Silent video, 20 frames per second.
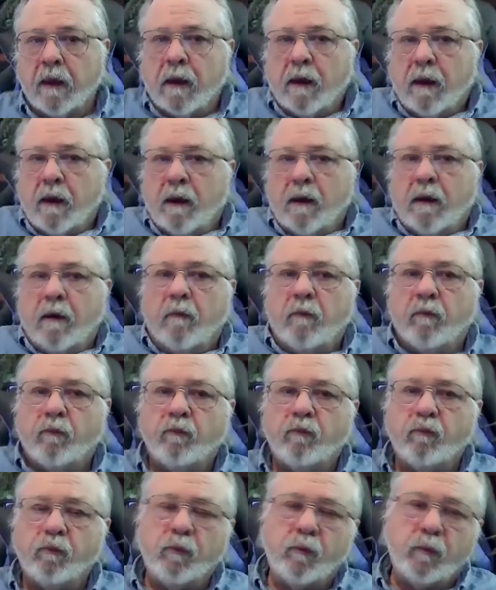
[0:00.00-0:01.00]

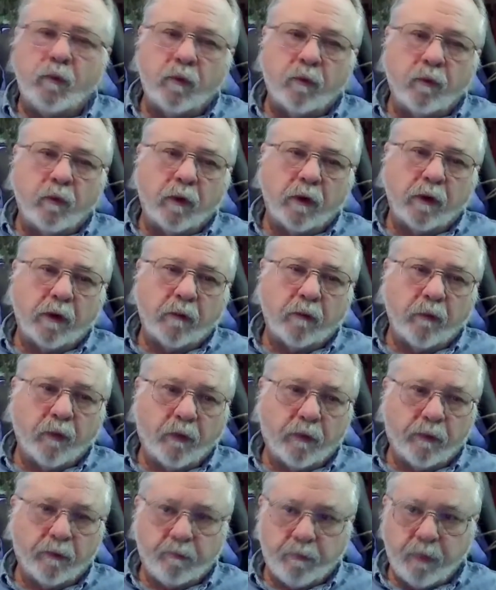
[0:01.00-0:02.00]
You're working
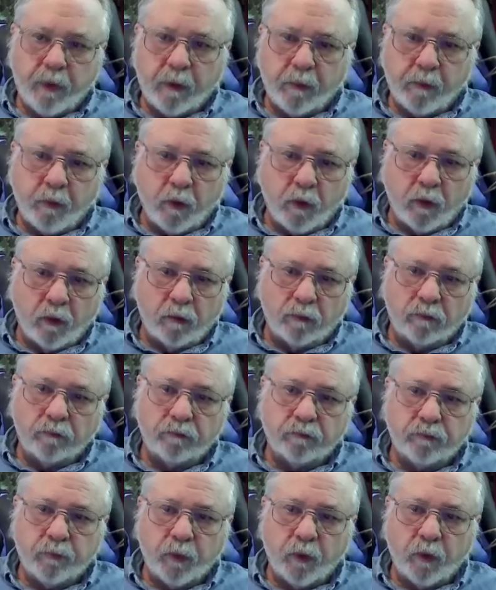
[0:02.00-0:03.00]
with people
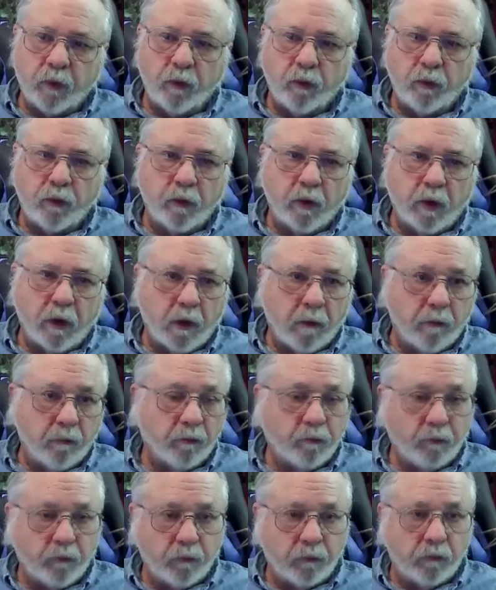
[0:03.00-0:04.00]

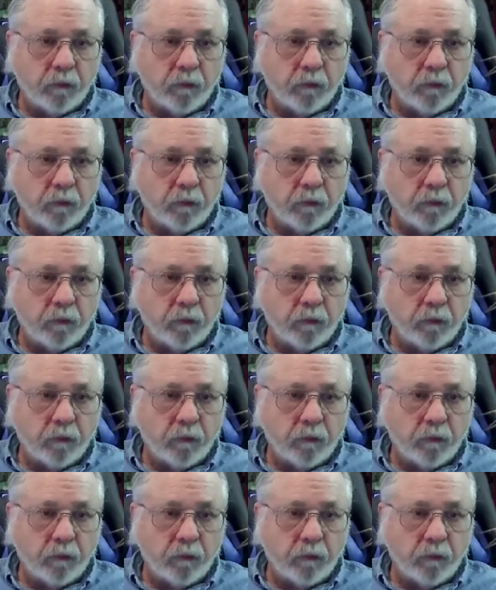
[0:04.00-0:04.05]
who